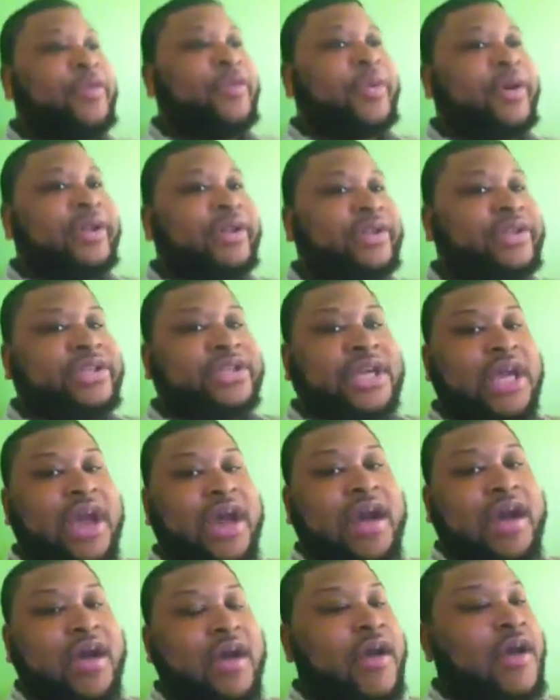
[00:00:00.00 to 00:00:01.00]
you're at a
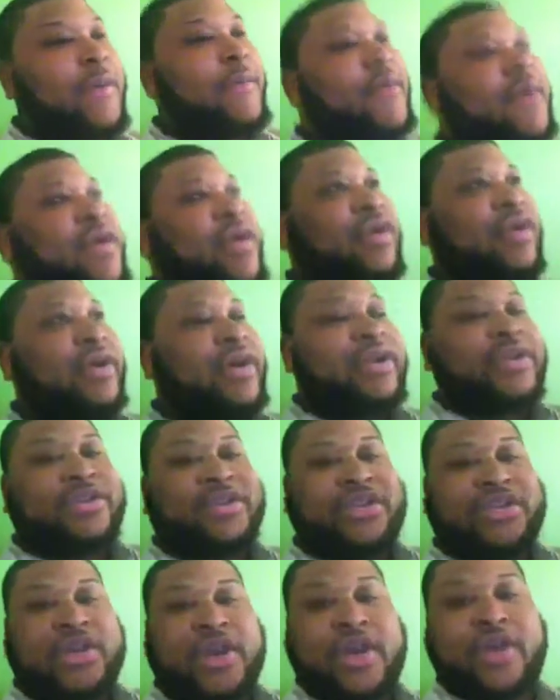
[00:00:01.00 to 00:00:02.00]
job, you're at
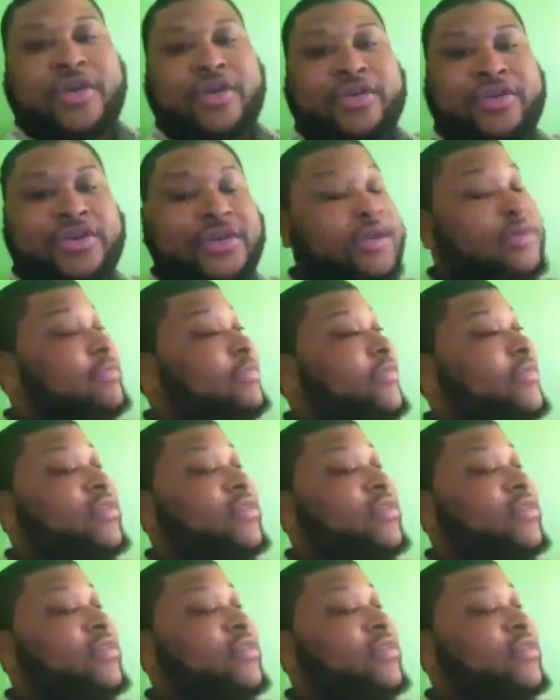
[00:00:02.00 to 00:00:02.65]
a church.